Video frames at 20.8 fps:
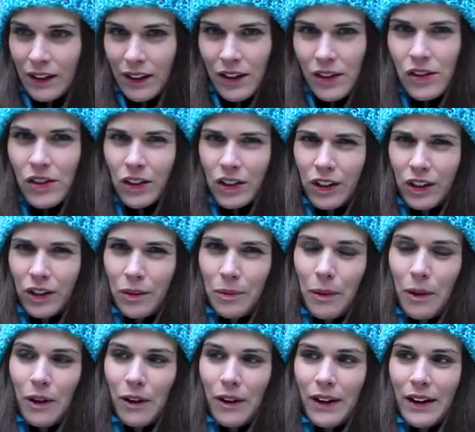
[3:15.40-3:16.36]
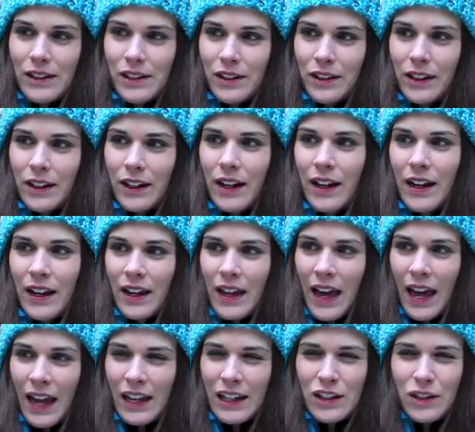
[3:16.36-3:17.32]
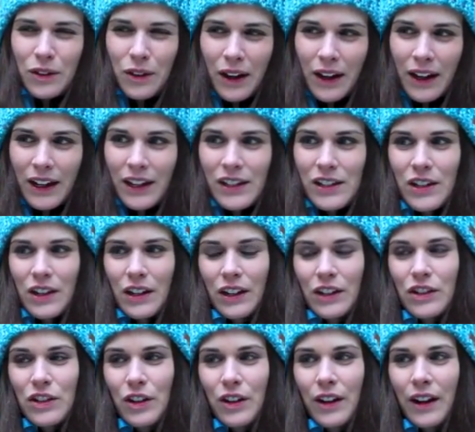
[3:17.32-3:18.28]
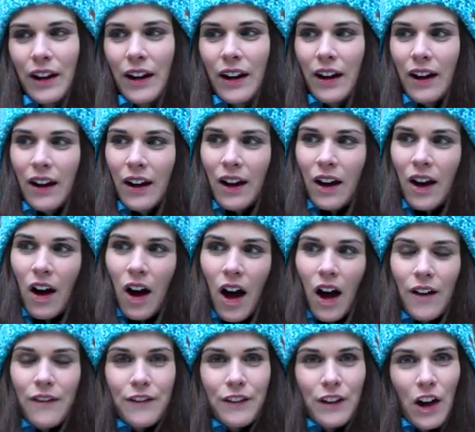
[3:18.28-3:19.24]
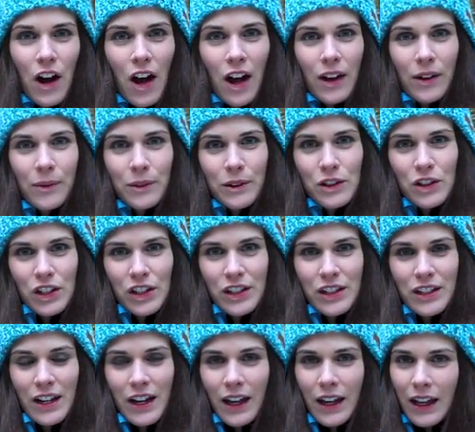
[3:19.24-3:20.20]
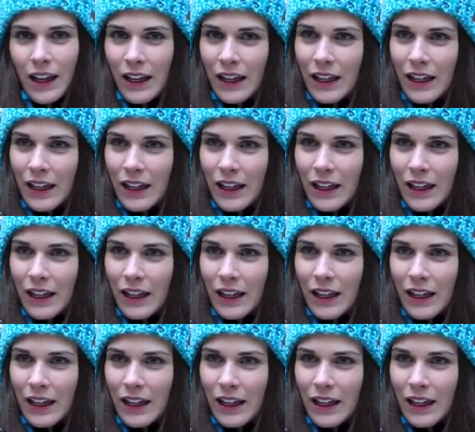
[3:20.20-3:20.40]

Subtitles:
circular polarizer, and it's great because you can turn it off and on with just a